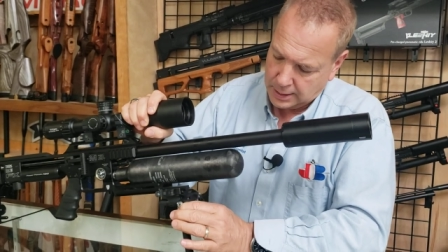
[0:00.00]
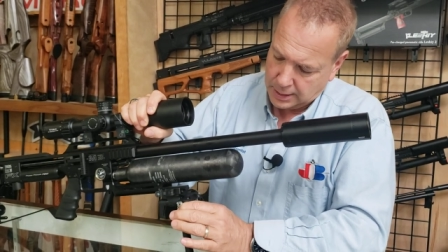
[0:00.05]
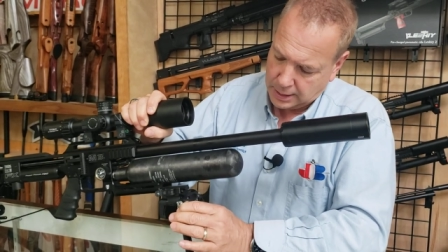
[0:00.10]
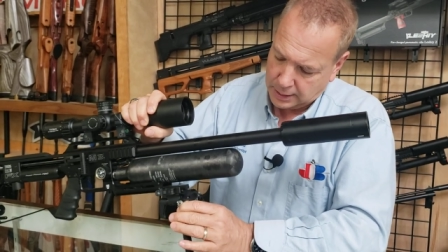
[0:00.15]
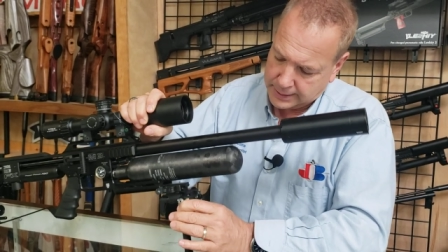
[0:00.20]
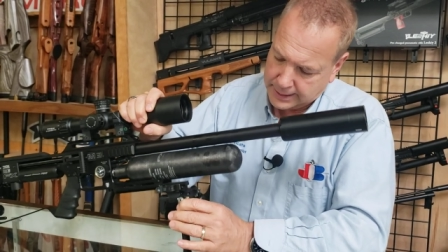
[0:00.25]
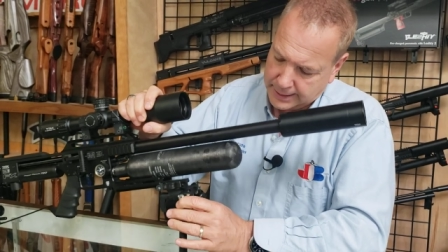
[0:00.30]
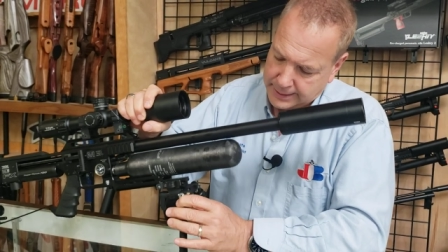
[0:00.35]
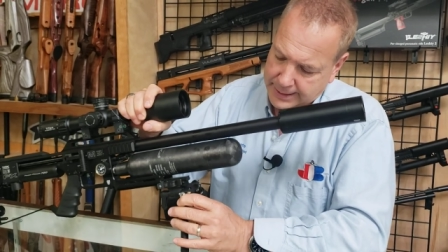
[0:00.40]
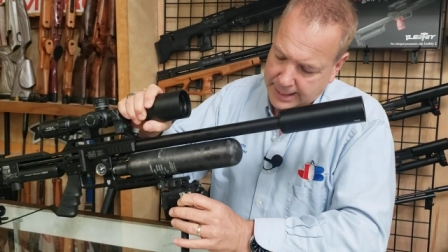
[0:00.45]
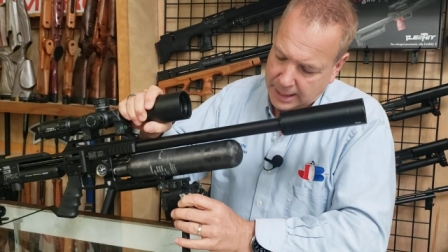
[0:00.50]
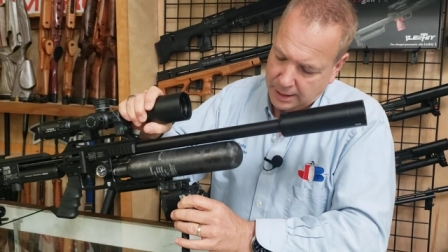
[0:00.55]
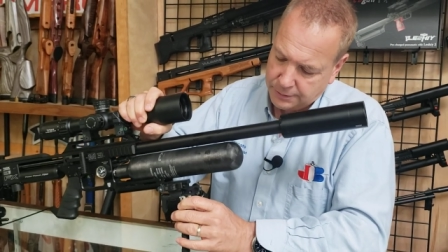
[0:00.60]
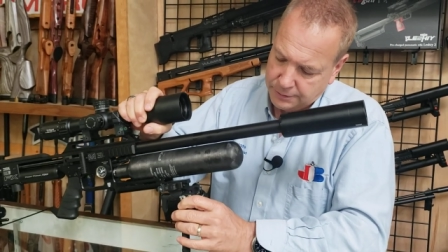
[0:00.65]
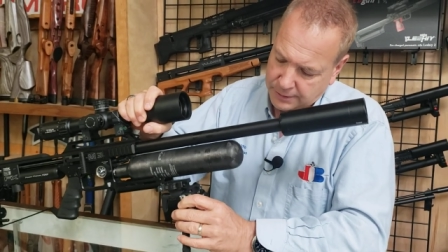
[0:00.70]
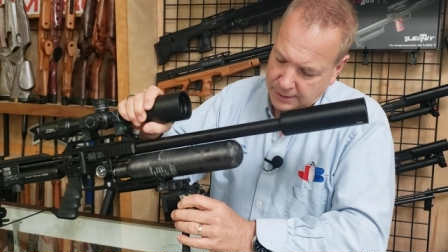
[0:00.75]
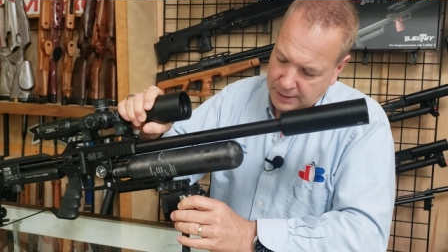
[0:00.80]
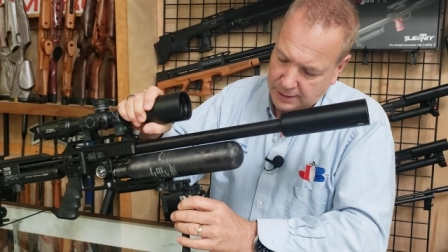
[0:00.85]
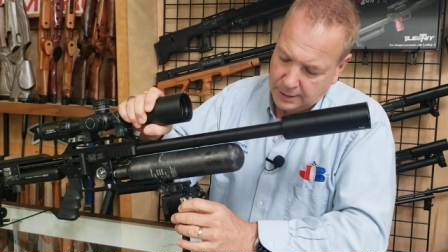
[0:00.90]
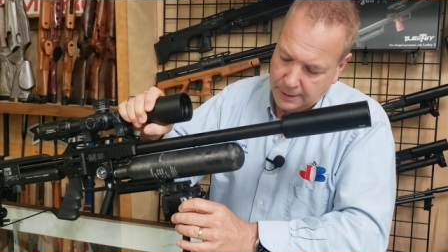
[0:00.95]
Okay, now,
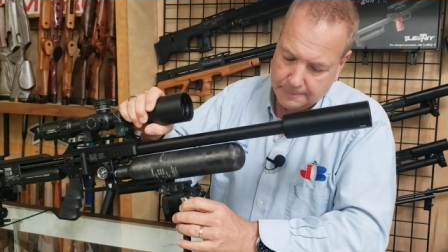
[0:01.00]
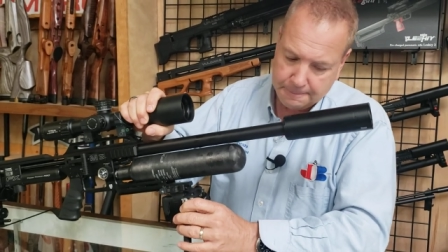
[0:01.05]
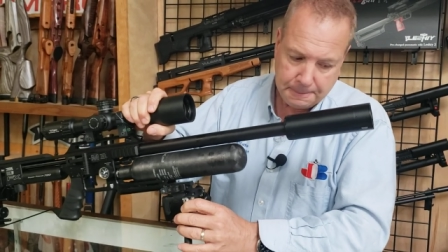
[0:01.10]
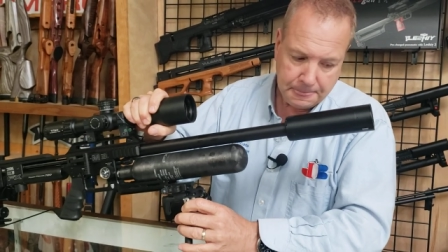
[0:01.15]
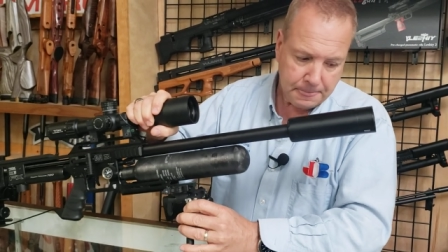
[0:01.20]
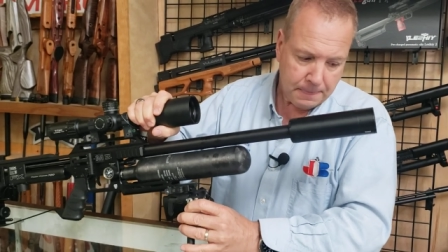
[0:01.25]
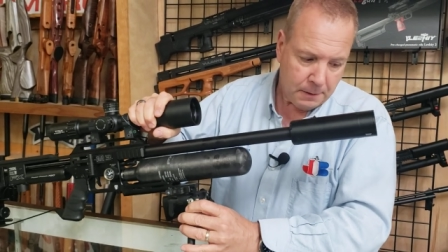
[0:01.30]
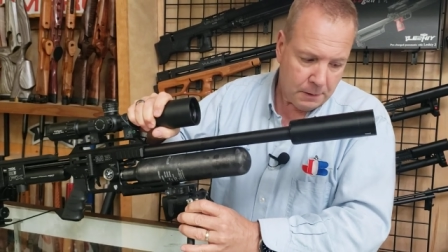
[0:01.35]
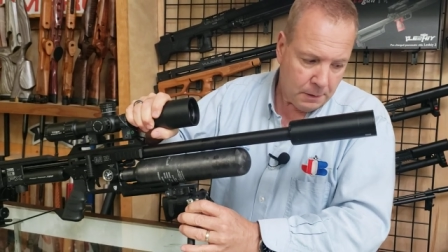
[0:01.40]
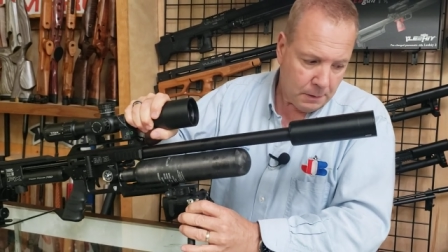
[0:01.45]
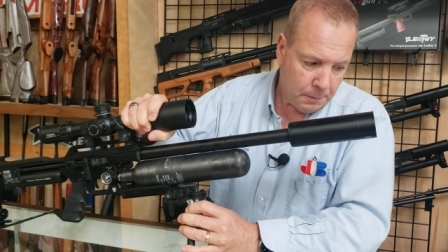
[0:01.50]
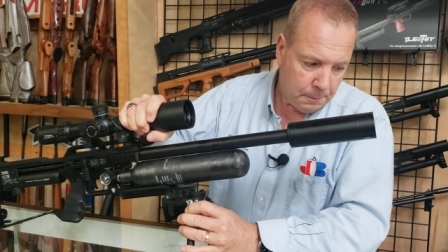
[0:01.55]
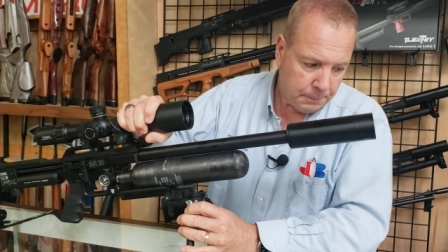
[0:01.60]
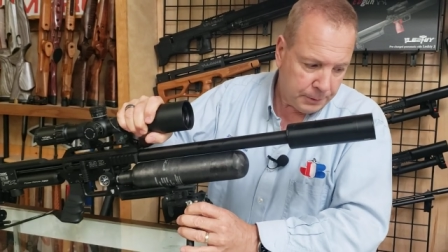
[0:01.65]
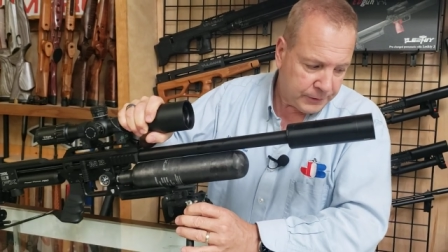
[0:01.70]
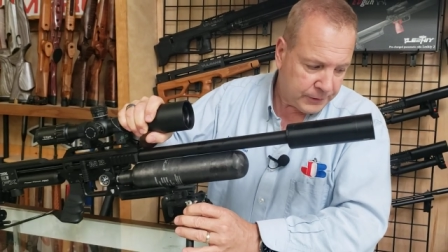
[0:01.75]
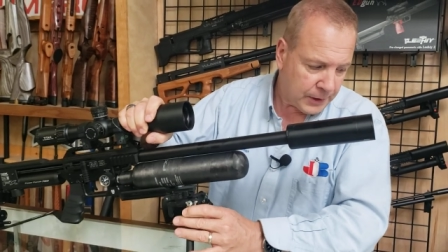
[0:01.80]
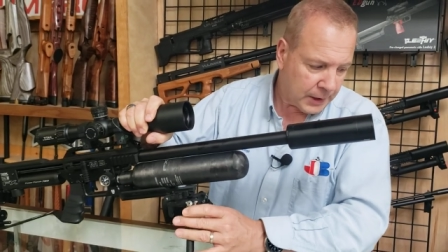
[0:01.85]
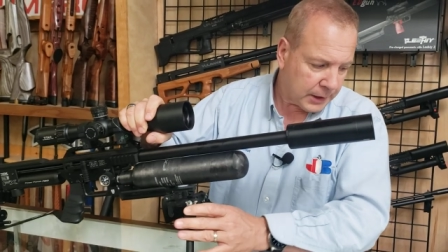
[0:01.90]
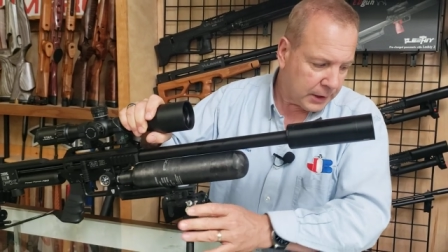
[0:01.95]
the
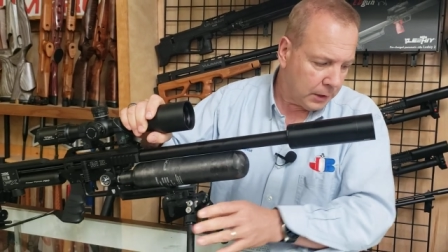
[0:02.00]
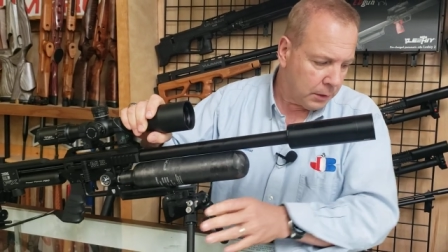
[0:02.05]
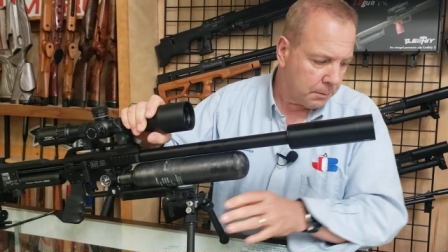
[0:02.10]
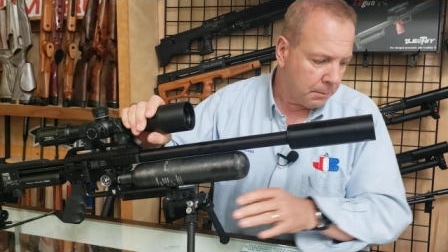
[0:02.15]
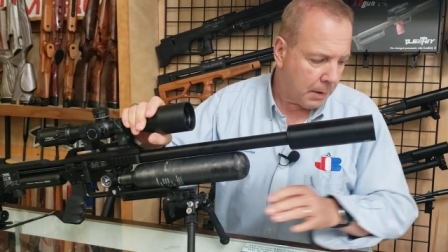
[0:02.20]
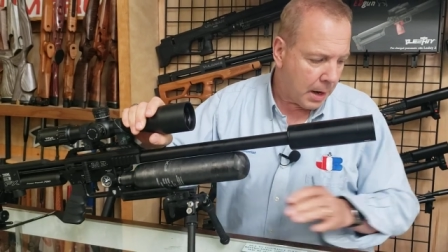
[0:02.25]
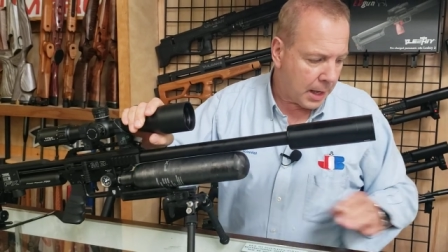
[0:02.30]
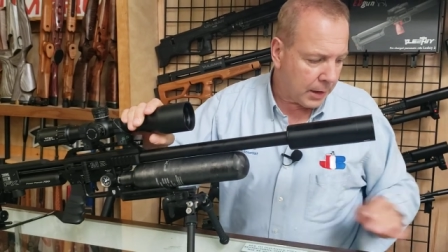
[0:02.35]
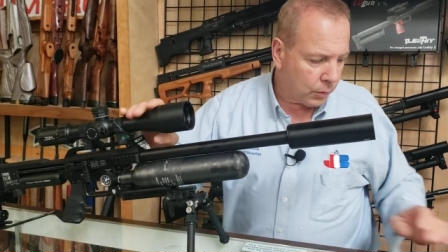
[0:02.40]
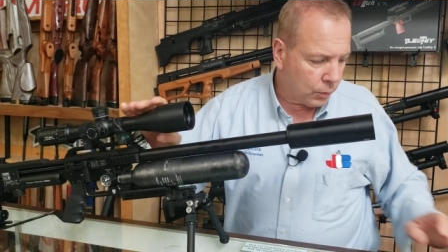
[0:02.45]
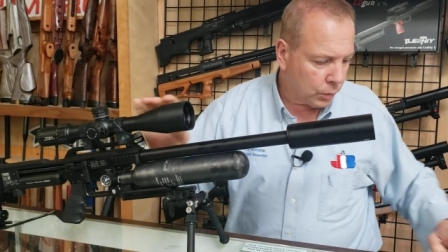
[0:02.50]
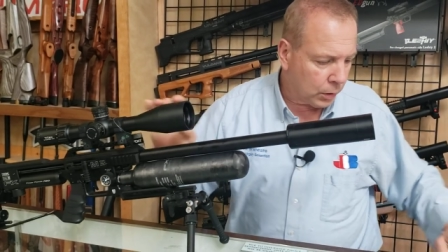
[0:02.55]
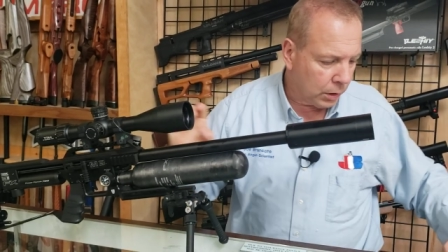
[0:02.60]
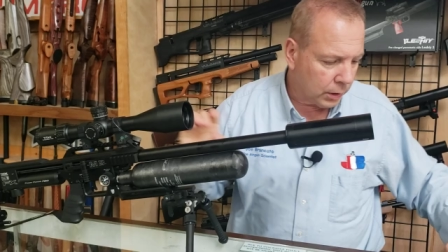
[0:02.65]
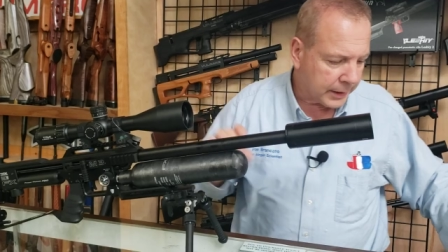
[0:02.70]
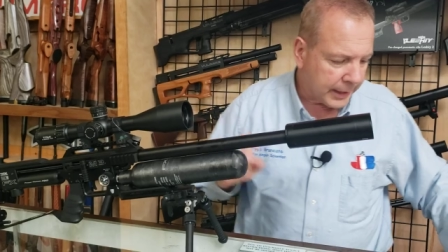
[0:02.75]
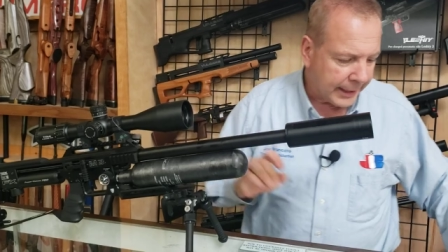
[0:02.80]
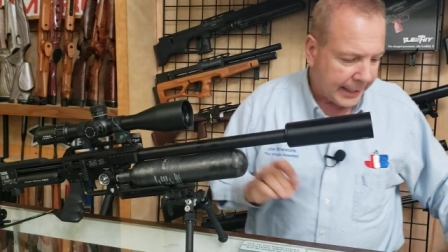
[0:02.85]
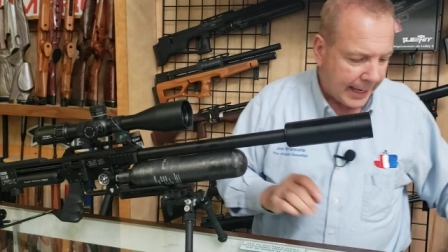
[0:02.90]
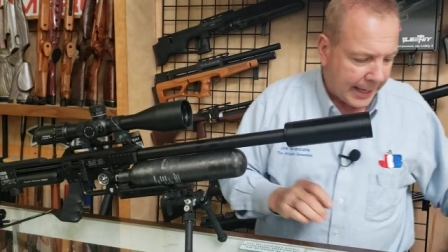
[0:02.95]
particular model we're
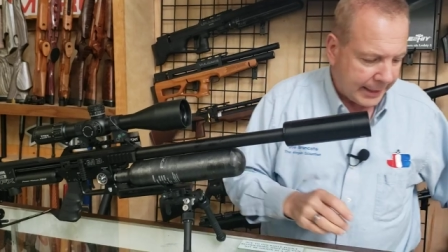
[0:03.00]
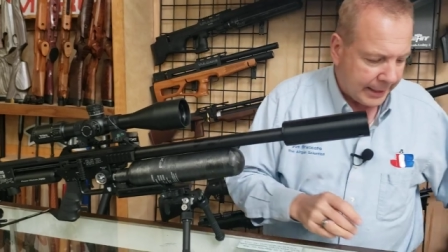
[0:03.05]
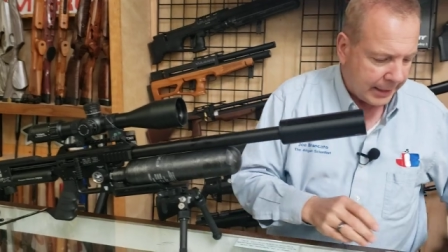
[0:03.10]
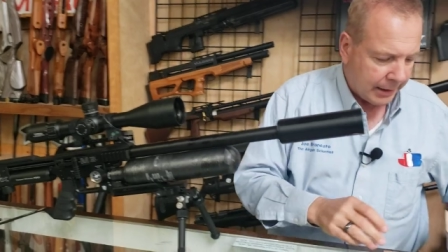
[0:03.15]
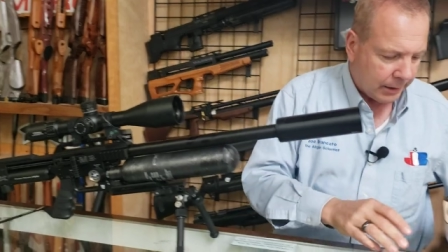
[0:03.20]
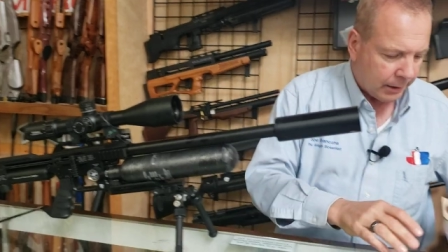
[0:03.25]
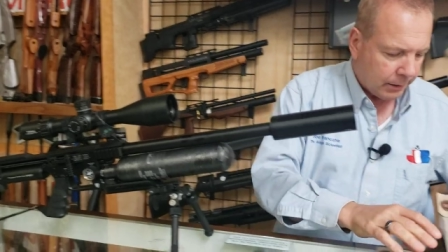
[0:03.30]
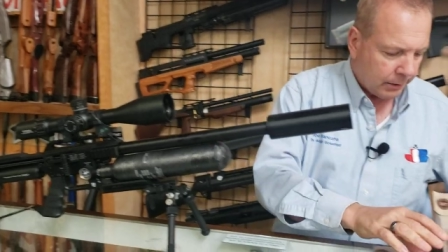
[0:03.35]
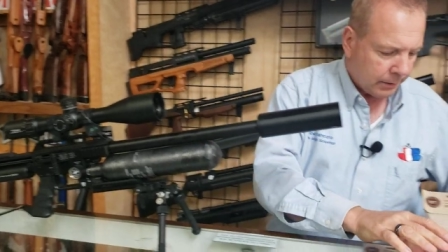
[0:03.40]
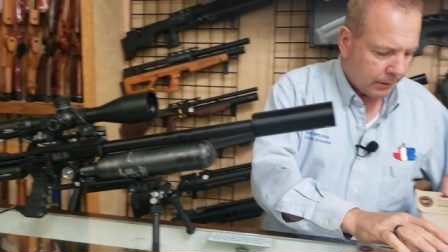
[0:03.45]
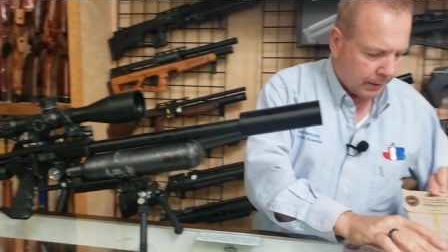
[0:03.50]
looking at here,